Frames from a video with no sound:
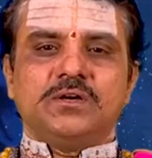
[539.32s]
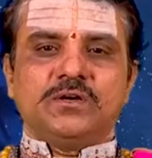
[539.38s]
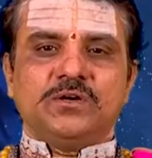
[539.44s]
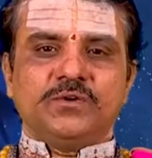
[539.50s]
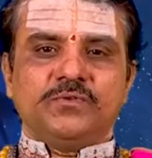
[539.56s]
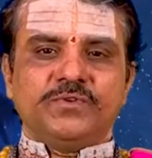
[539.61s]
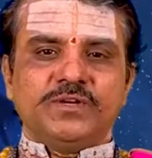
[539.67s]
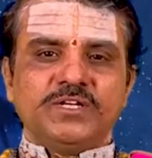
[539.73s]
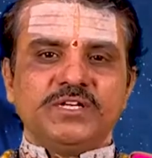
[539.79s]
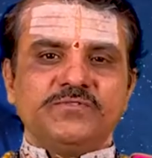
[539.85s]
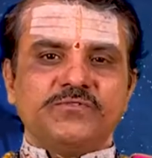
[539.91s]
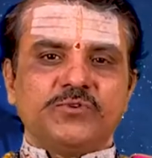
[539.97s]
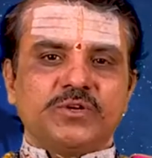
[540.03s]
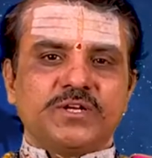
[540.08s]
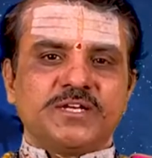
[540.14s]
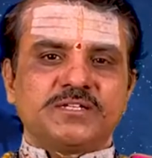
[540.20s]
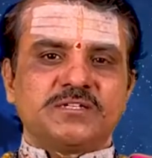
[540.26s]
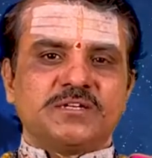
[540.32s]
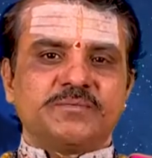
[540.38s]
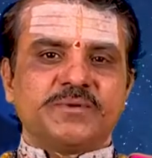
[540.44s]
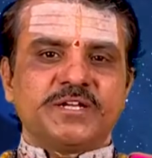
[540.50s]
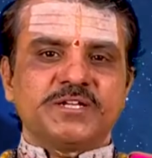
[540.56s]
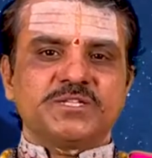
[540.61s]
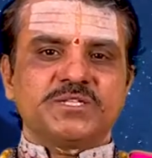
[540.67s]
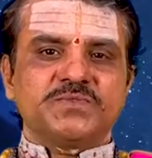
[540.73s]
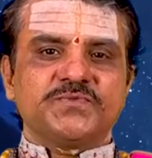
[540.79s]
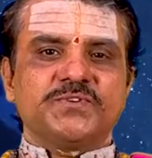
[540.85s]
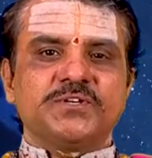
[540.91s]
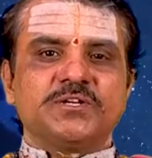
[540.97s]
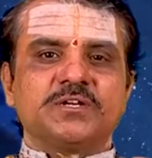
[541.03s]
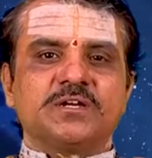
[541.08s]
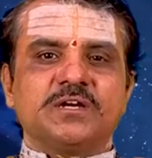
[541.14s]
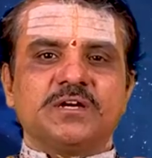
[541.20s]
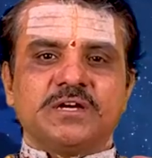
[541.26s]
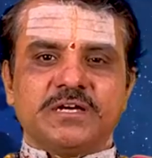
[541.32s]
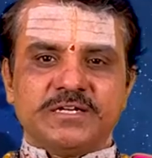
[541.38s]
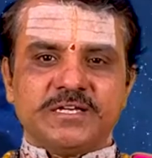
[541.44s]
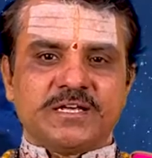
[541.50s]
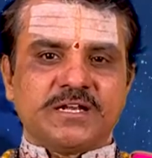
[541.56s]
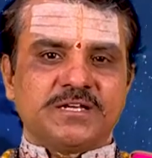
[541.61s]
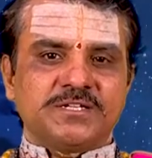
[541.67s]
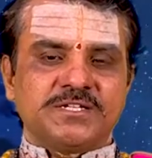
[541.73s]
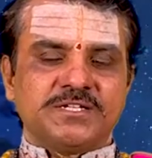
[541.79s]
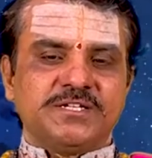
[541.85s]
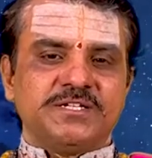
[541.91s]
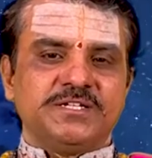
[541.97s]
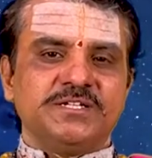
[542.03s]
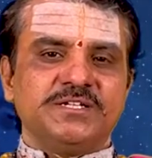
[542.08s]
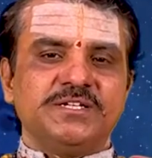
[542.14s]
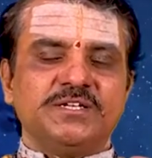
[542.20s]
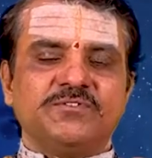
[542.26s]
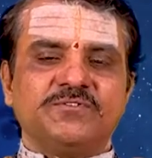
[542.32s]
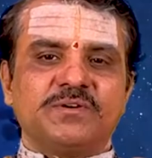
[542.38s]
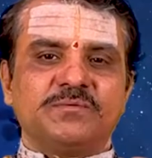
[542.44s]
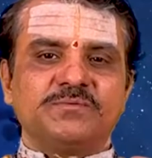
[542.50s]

Weekly forecast and predictions for Kanya Rashi from